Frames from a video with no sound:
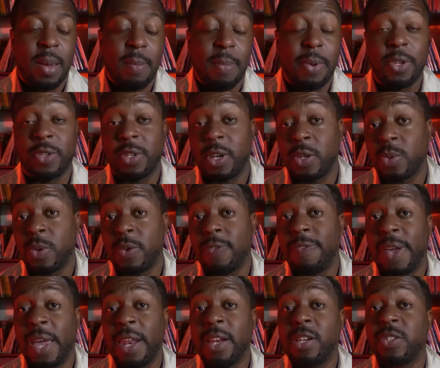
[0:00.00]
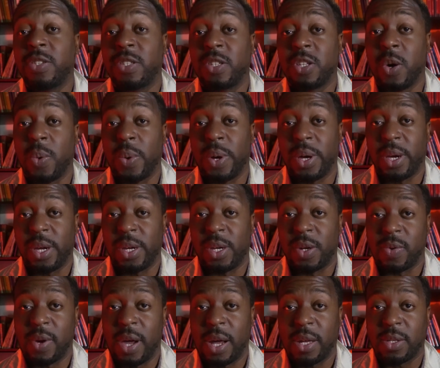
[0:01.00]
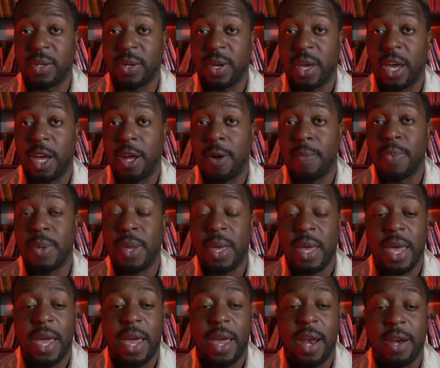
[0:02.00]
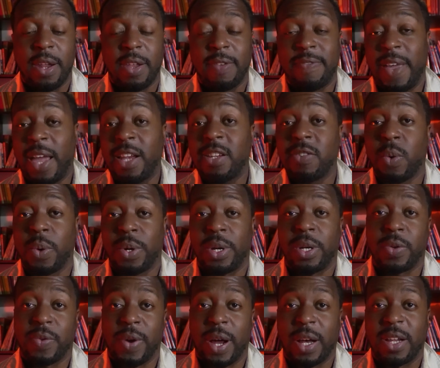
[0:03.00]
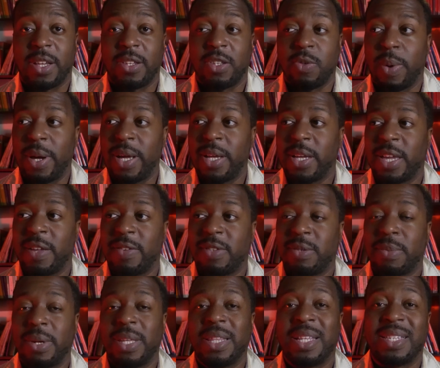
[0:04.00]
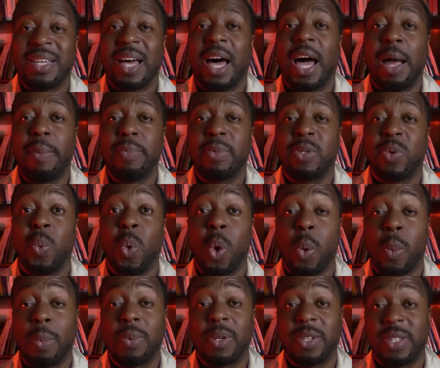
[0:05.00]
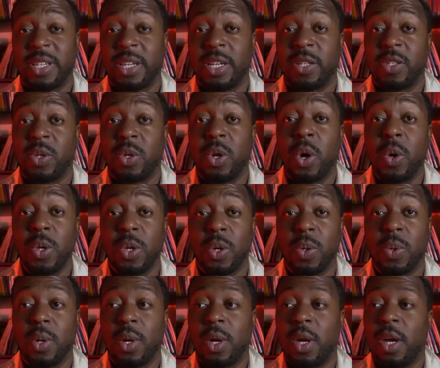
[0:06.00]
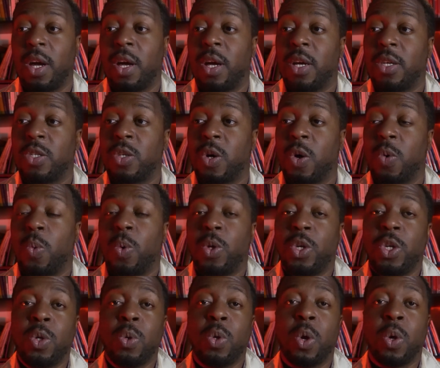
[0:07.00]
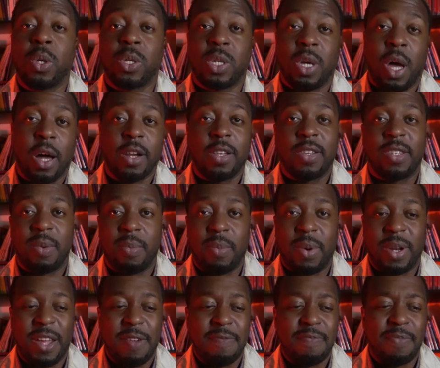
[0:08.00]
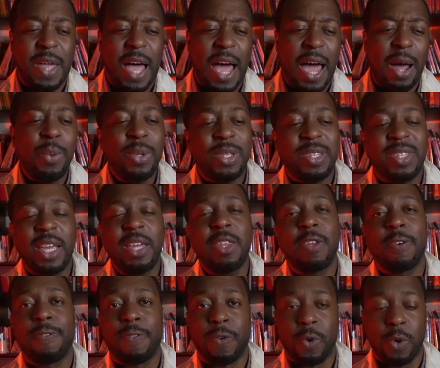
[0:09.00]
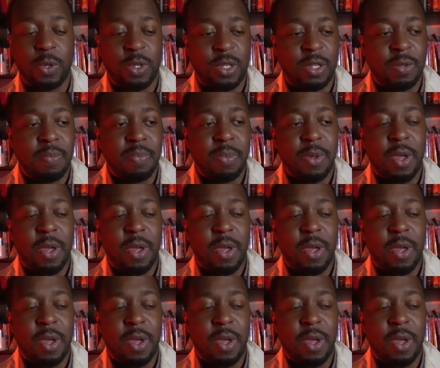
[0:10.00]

But there's also advantages to going indirect, okay? And the advantage of going indirect is you might give somebody the time to warm up just to get to know you. So when you go to talk to somebody, I would say the first